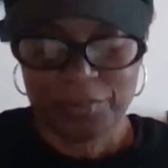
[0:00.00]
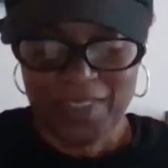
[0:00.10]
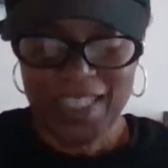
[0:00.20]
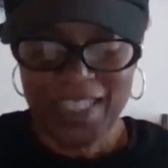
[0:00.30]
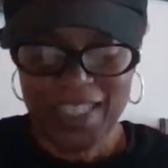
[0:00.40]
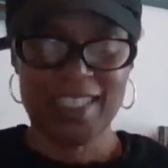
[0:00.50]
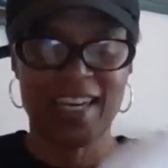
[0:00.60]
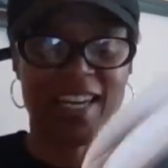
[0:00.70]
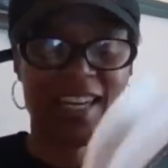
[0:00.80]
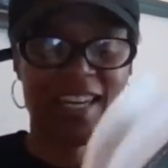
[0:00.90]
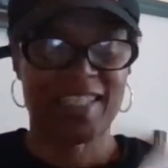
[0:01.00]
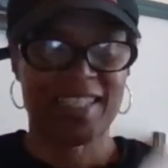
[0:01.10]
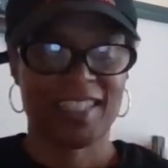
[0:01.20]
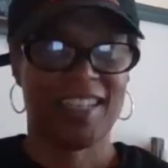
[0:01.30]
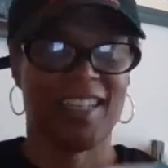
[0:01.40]
It says,
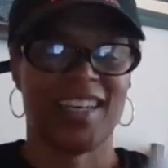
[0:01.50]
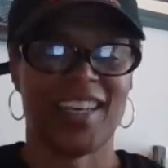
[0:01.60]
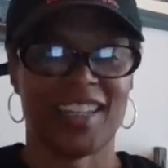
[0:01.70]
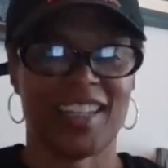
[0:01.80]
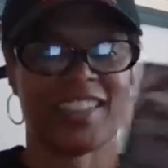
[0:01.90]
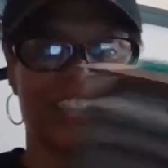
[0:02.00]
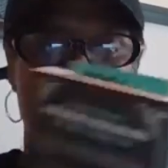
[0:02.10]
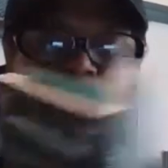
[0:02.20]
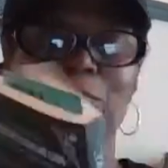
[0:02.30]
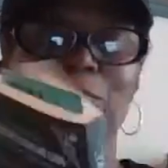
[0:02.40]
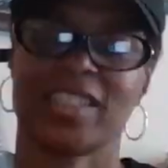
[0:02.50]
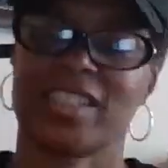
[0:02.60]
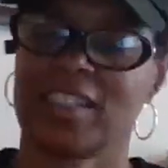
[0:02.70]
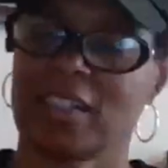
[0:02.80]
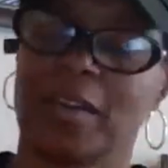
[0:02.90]
because this book is
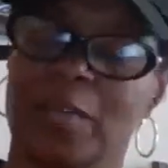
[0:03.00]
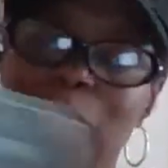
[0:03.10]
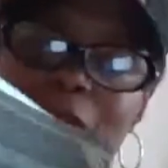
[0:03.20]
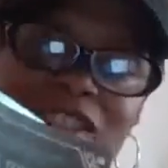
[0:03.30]
the best